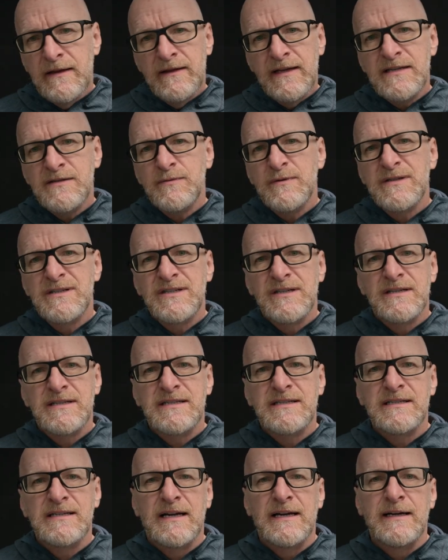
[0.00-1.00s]
this was
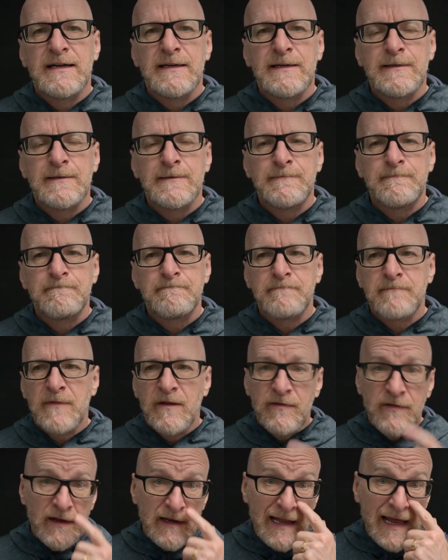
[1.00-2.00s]
just the
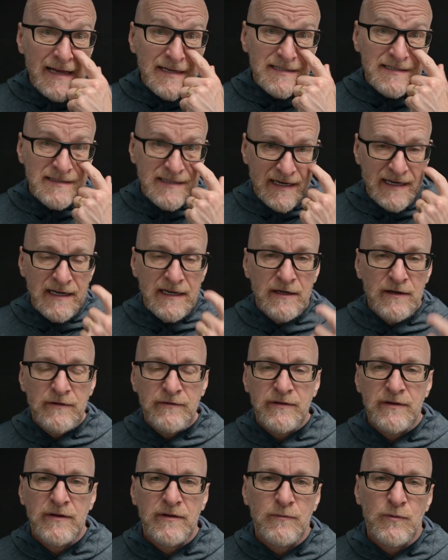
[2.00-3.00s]
last day
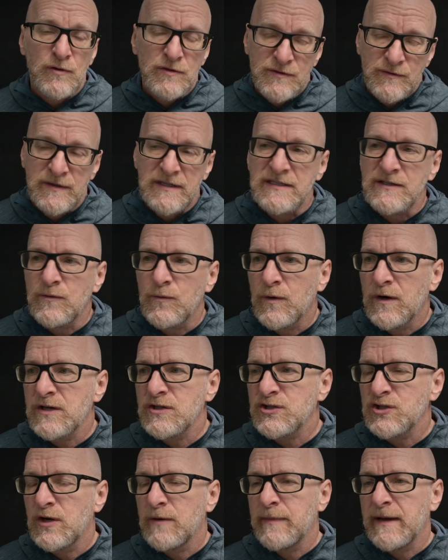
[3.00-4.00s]
of the most recent
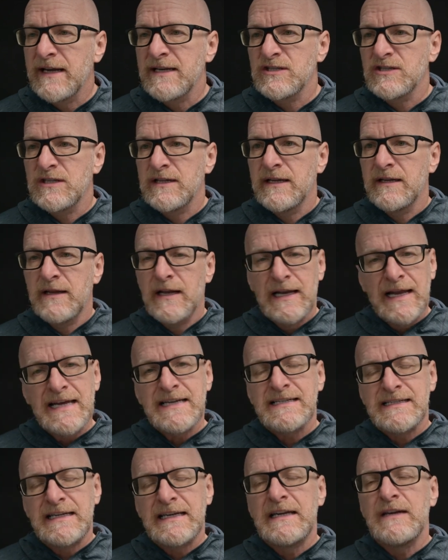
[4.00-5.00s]
workshop, actually, the
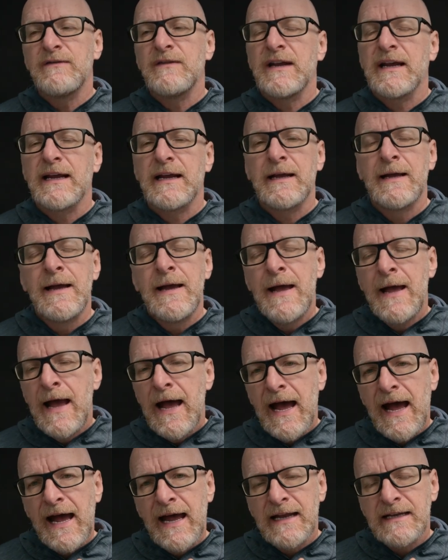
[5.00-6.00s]
last evening,
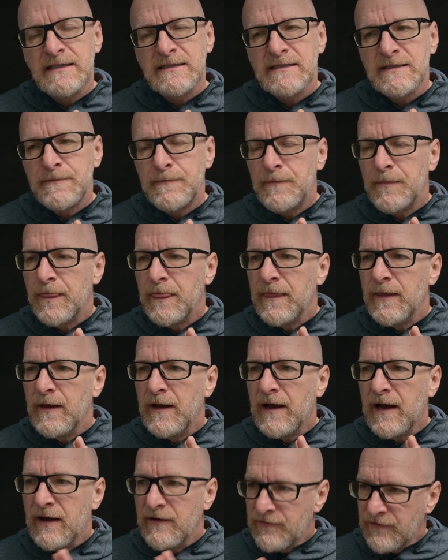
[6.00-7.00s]
and
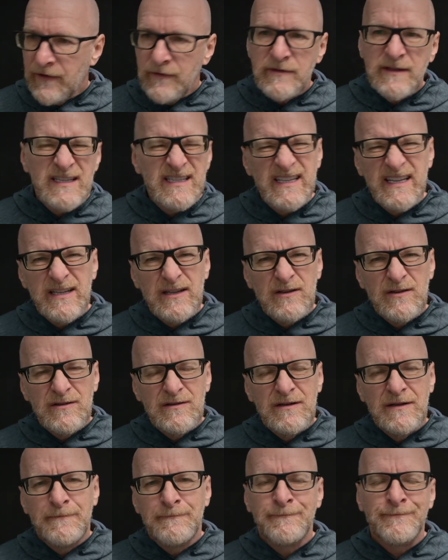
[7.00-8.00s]
I found this
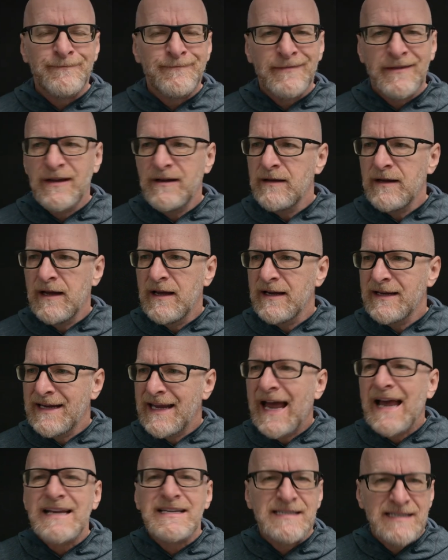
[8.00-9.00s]
little
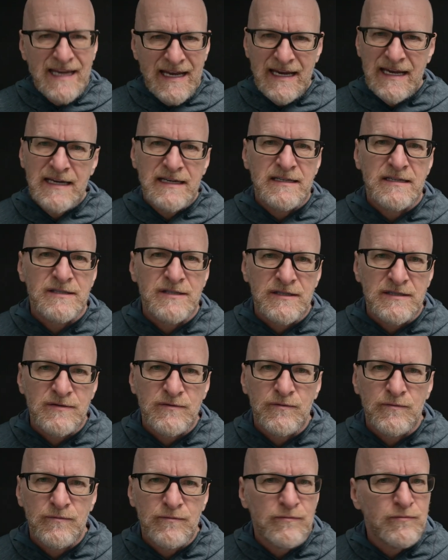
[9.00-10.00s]
cascade just
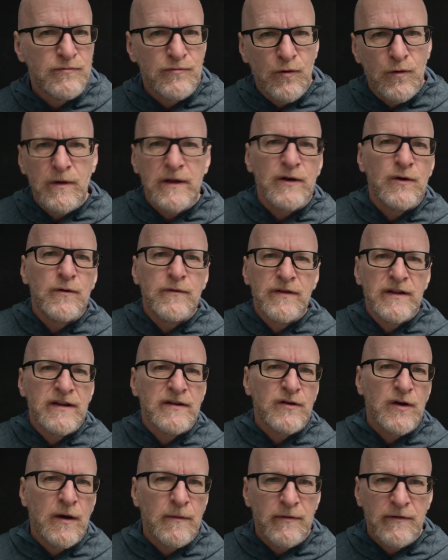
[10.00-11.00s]
rolling over the
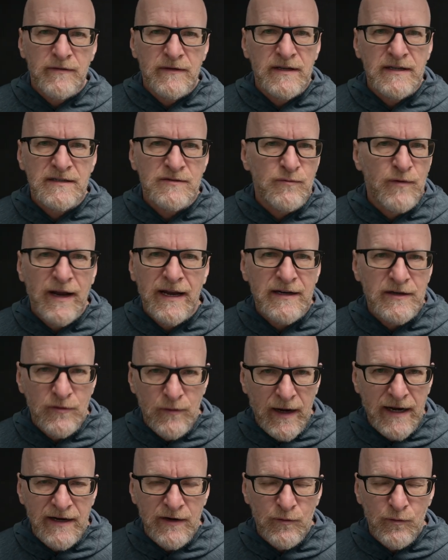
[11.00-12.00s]
top of these red
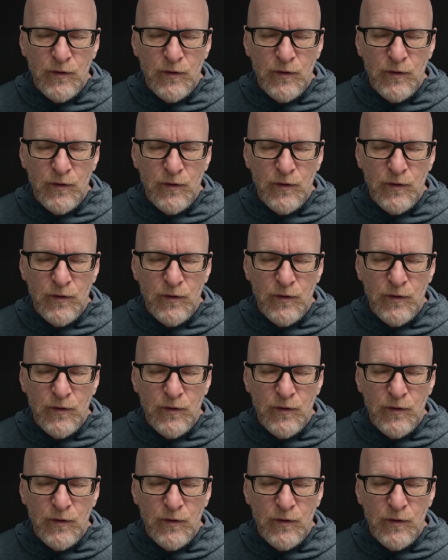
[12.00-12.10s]
granite